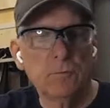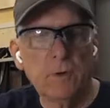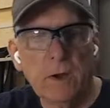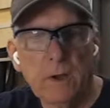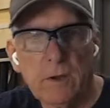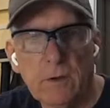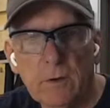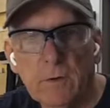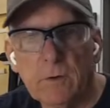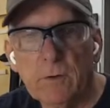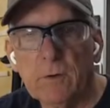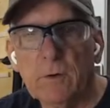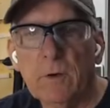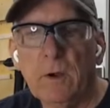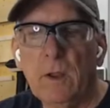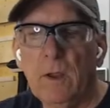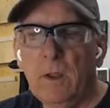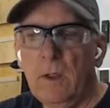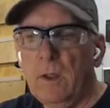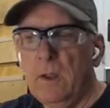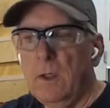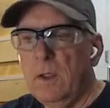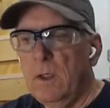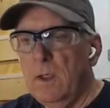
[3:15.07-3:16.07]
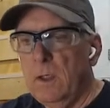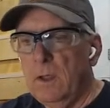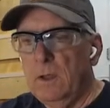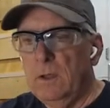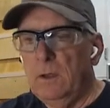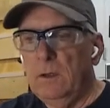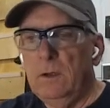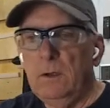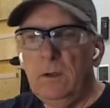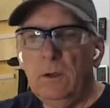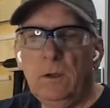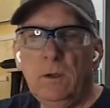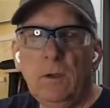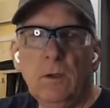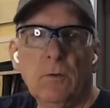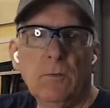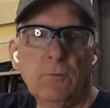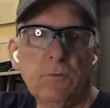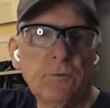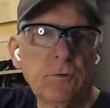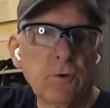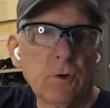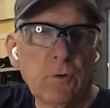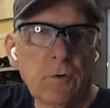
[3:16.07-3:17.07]
a regular,
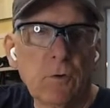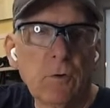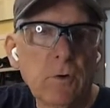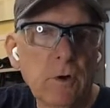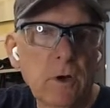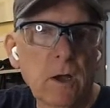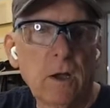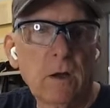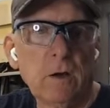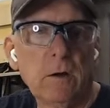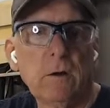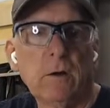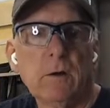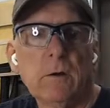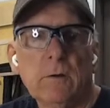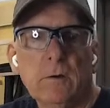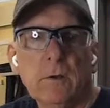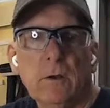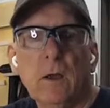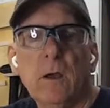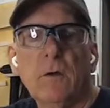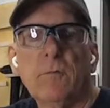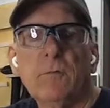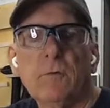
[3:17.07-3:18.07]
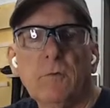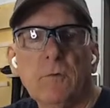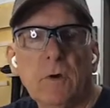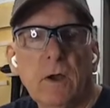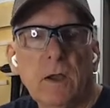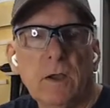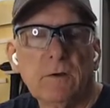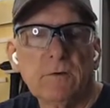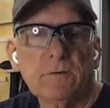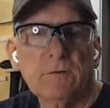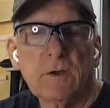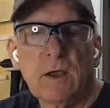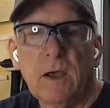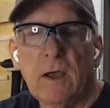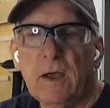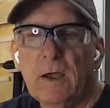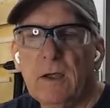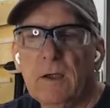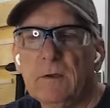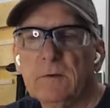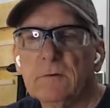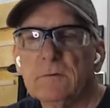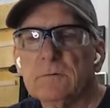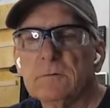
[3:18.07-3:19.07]
circle cutter of the right
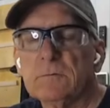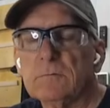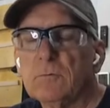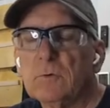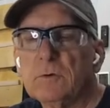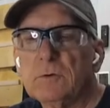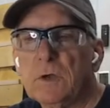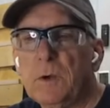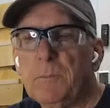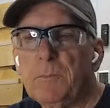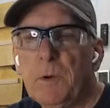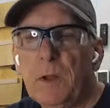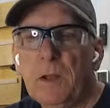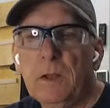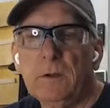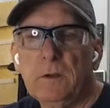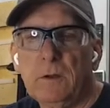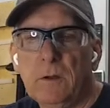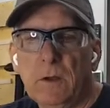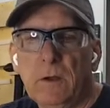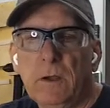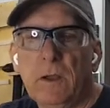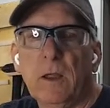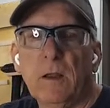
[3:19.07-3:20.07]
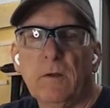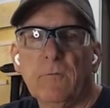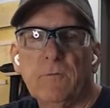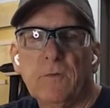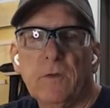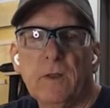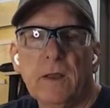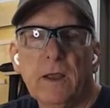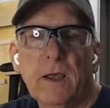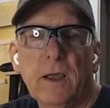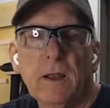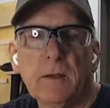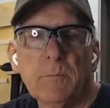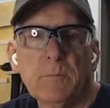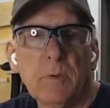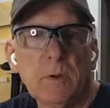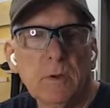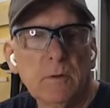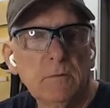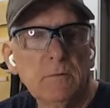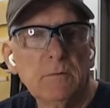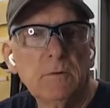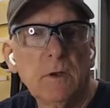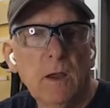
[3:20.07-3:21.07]
size, which I probably could have done for that,
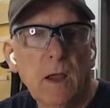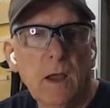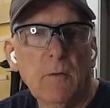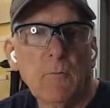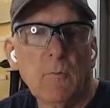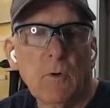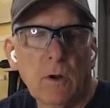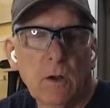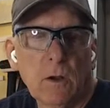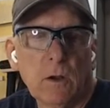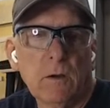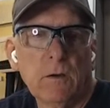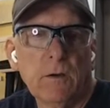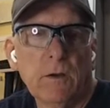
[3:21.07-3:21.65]
but I want to